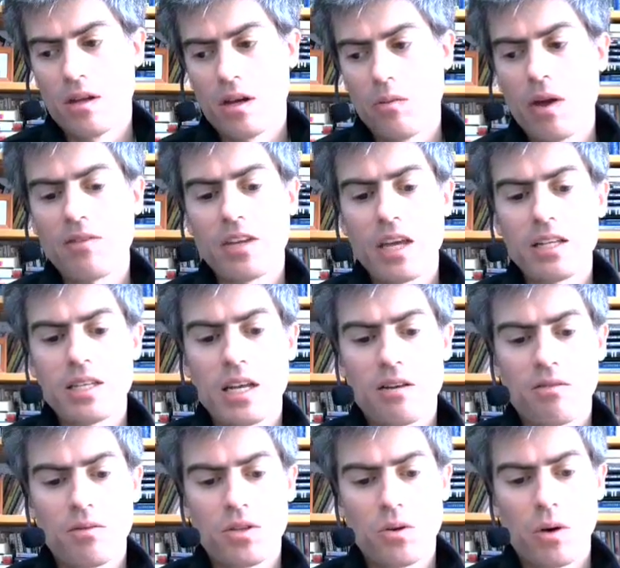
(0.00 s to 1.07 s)
we have to get data
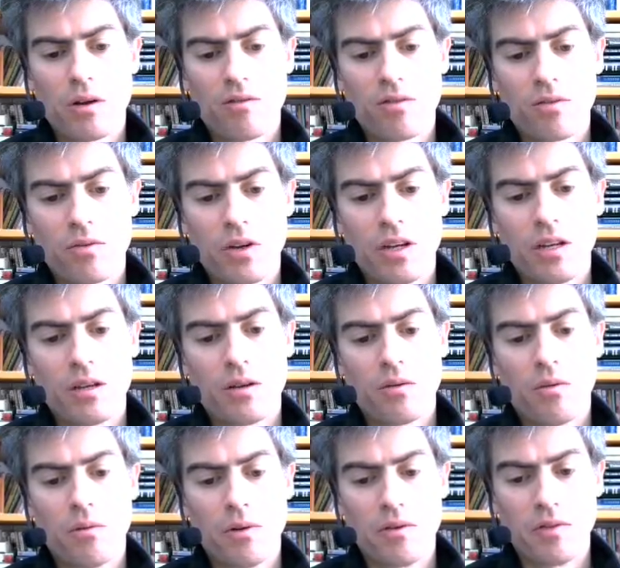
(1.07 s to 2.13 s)
from 2 out of 3
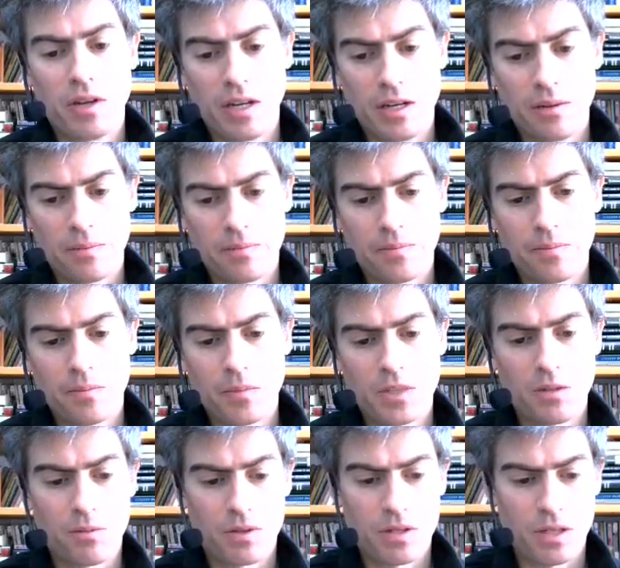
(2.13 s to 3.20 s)
when we read
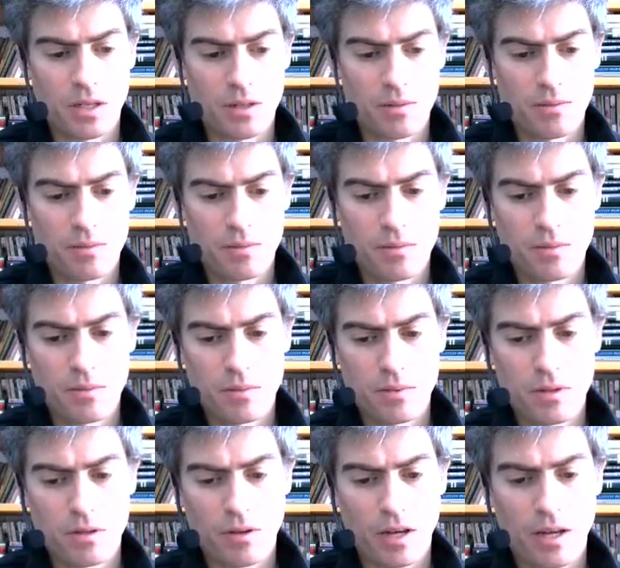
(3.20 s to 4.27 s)
to proceed.
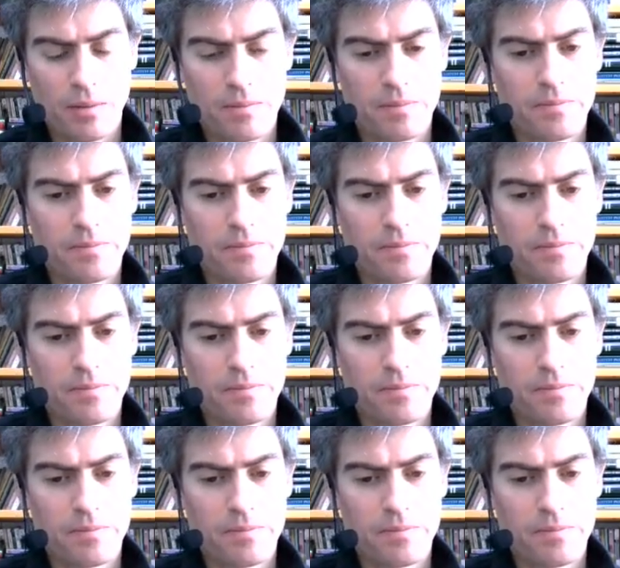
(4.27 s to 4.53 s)
Okay.